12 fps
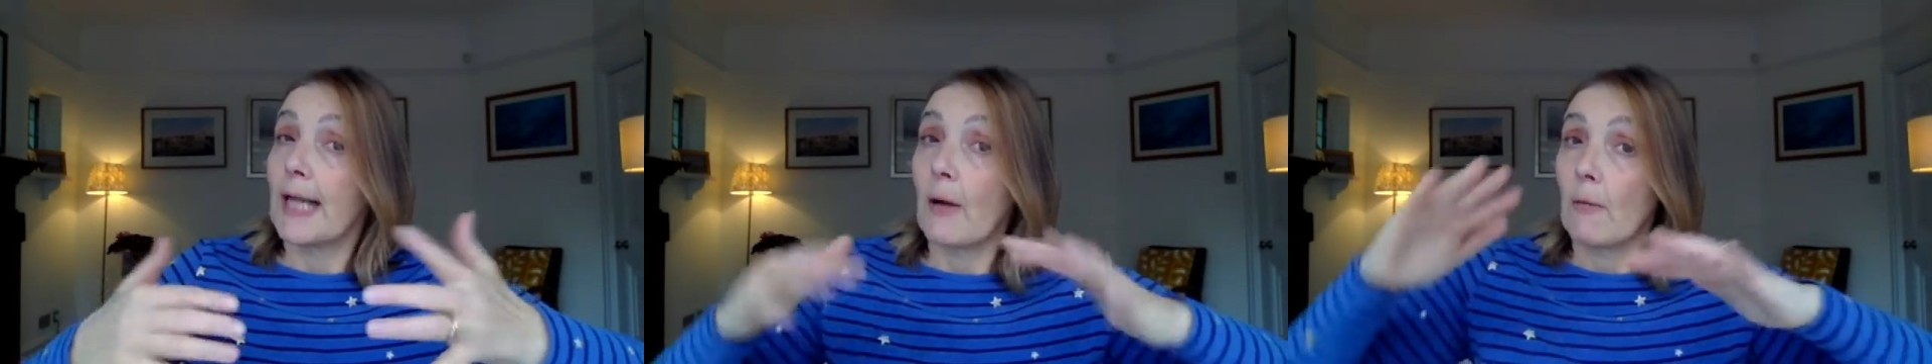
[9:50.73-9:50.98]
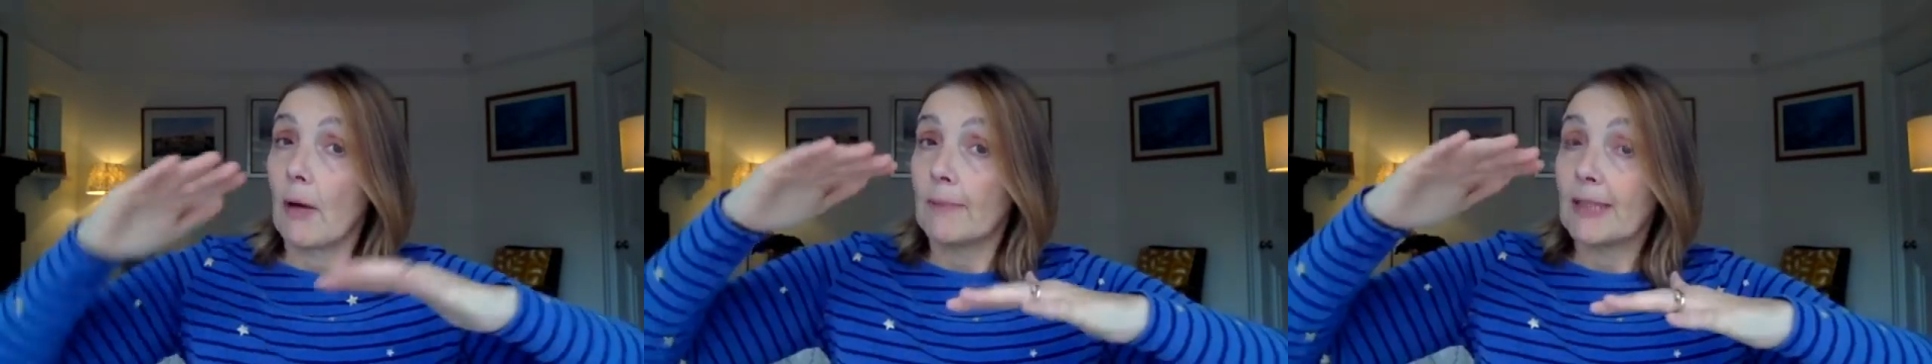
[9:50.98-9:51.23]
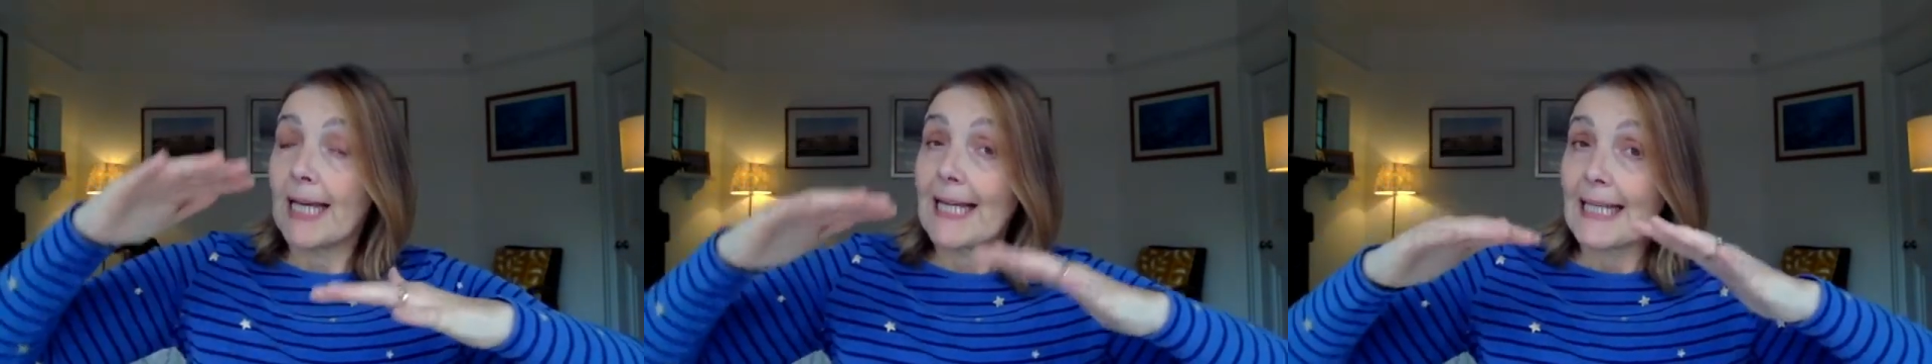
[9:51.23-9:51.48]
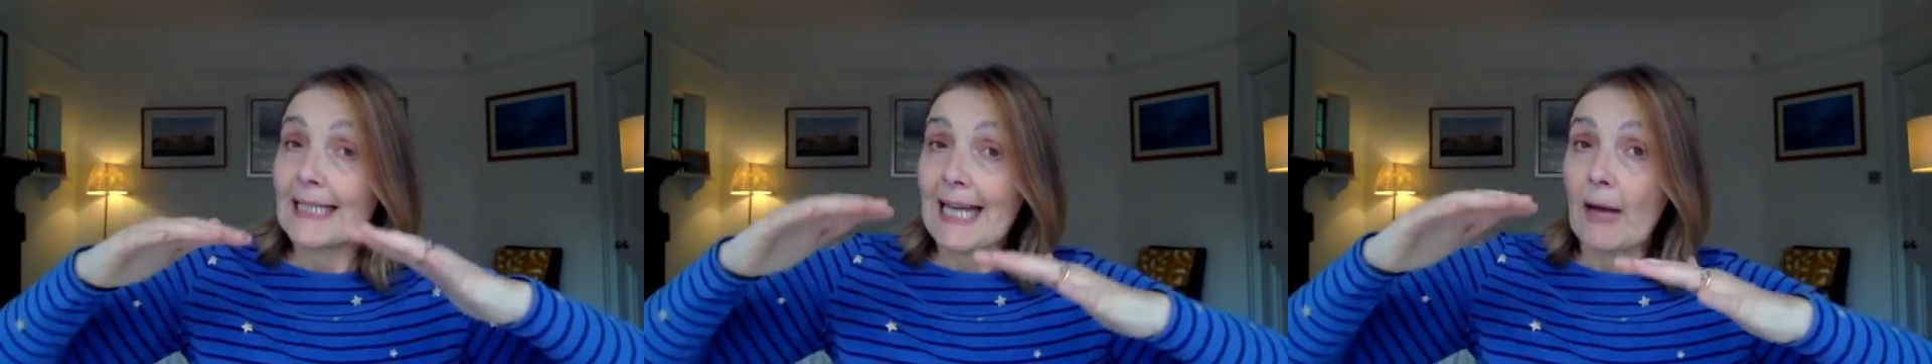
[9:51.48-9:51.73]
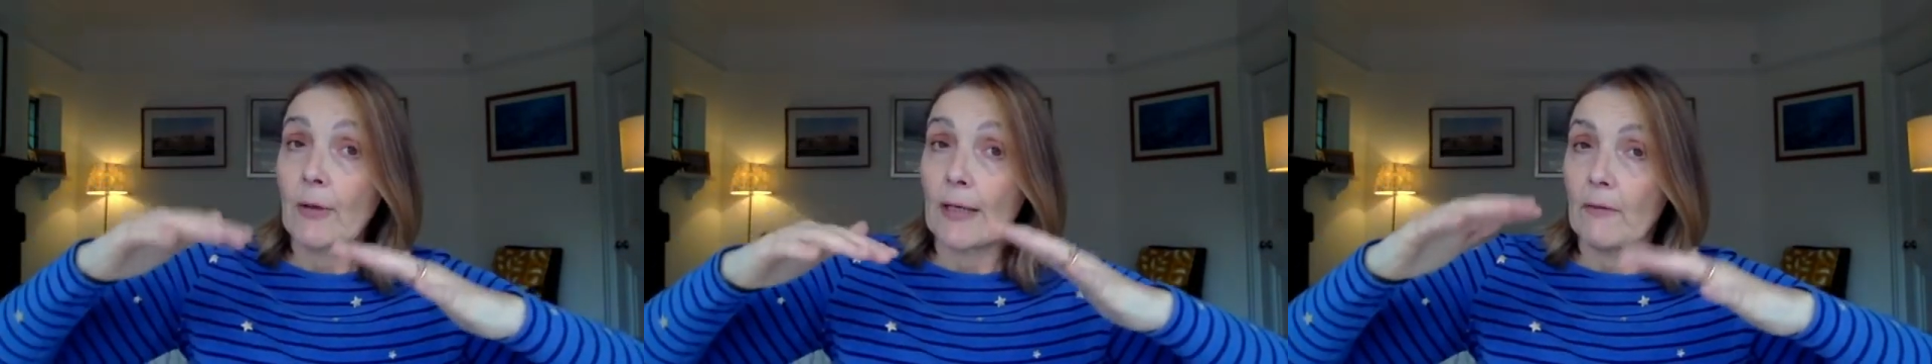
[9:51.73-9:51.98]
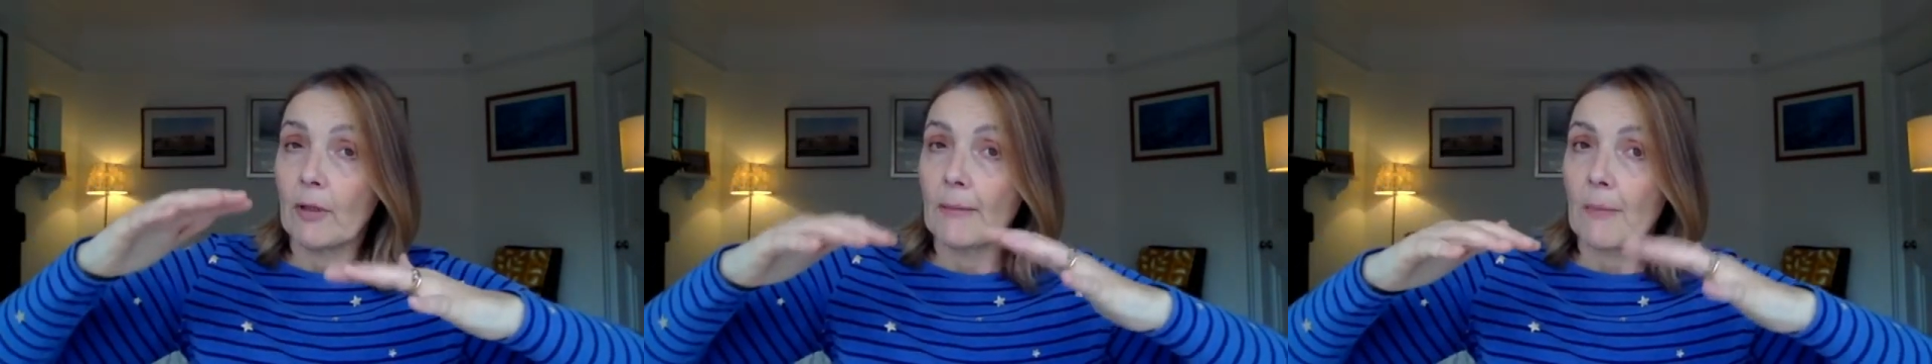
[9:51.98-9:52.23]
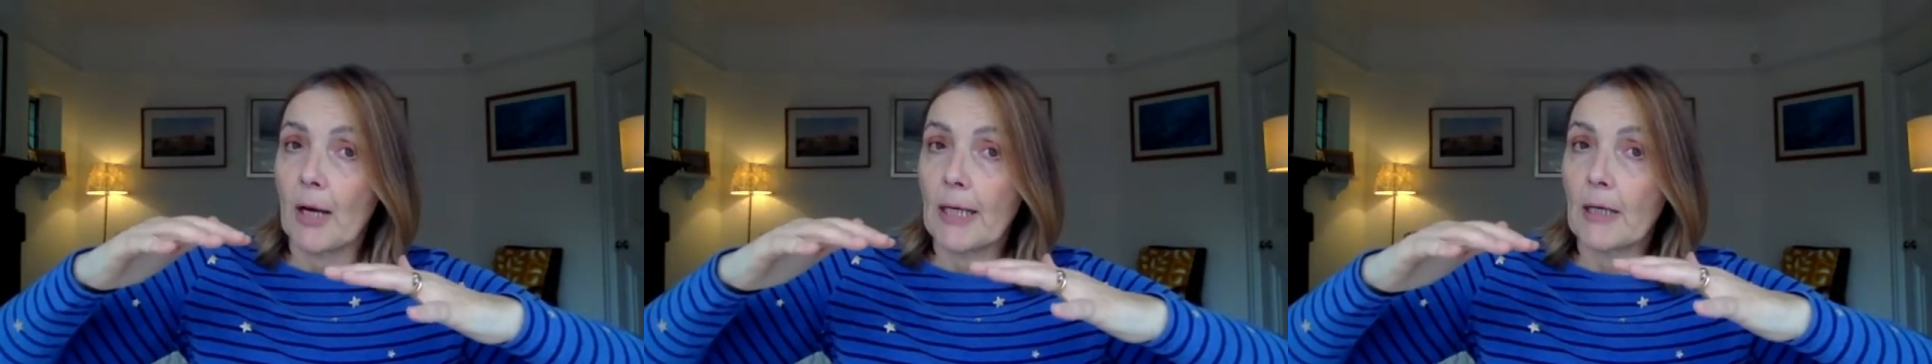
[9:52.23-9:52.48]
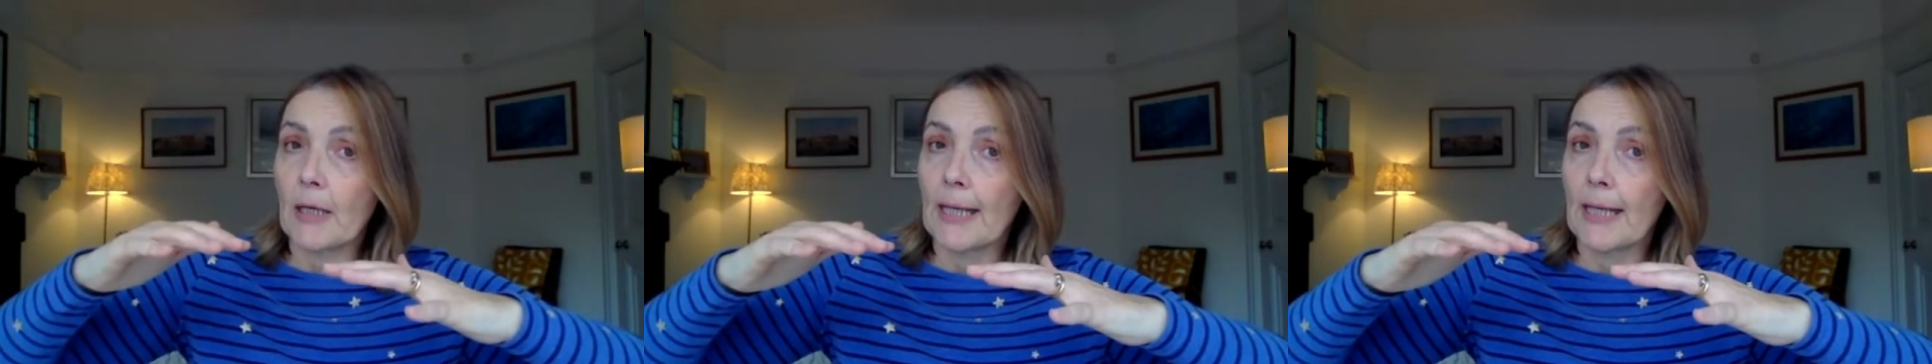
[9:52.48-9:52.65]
Now, I'm taking it down a level in my